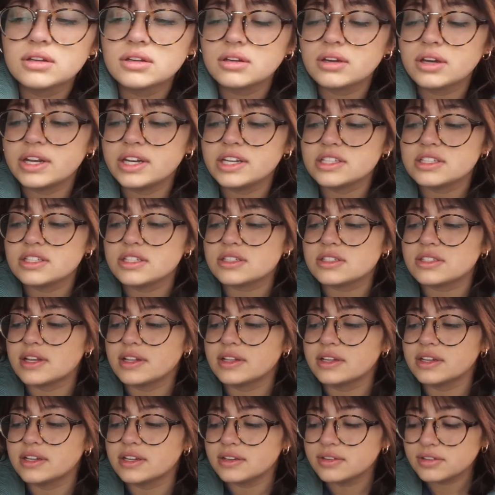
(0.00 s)
I need to
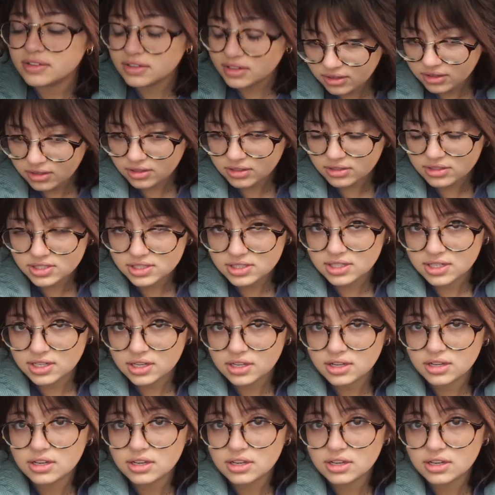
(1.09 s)
sell it. Let's see.